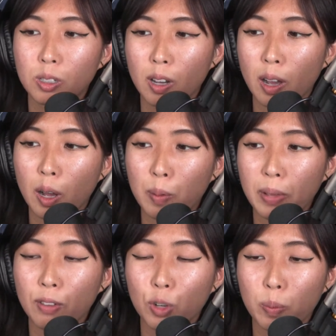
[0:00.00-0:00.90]
um,
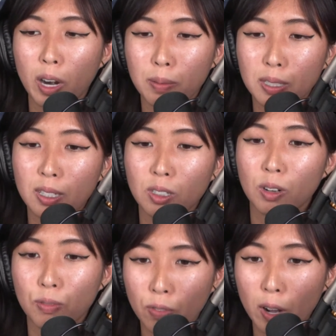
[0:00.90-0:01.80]
if your premises
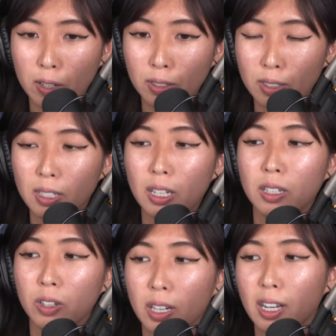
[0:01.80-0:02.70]
are false,
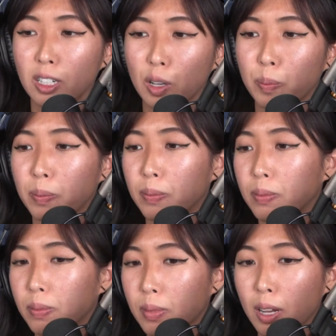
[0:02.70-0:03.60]
you can end up
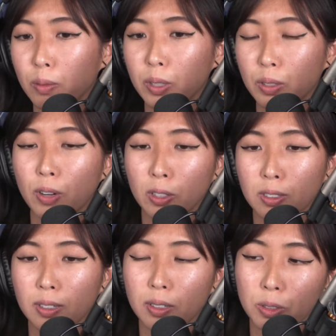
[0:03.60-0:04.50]
uh, with
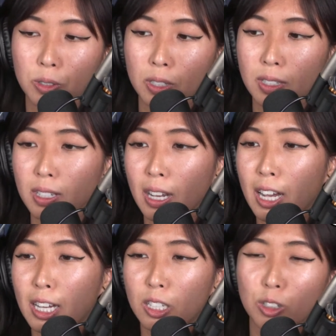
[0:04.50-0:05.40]
false conclusions.
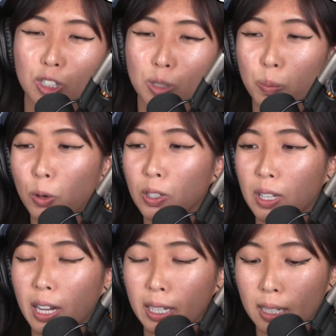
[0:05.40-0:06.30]
So it's just more
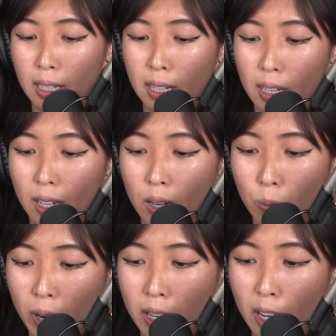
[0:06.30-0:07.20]
like a
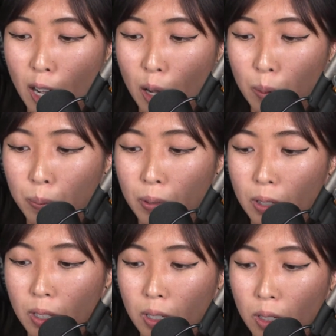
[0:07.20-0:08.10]
way to help
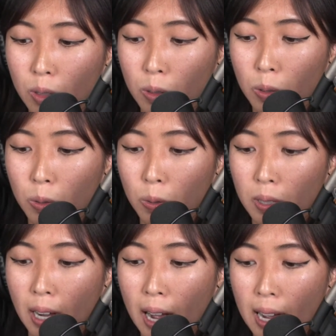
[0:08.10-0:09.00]
you
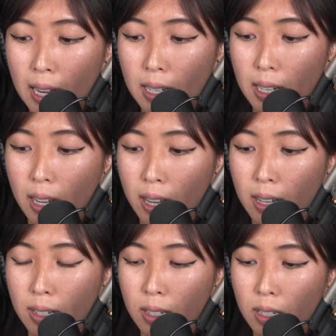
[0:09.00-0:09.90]
guide
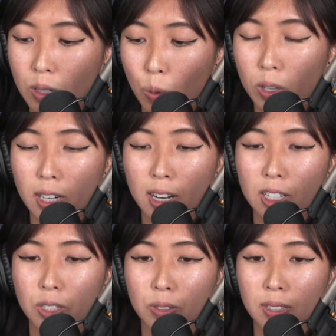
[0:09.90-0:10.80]
and
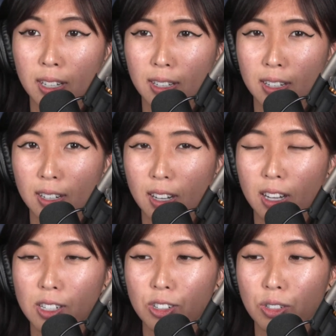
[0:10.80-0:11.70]
organize your thinking
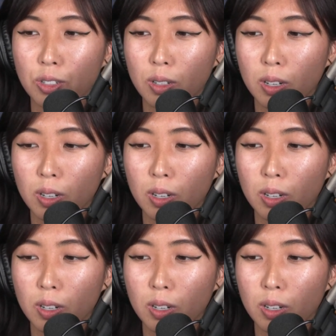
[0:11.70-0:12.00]
and just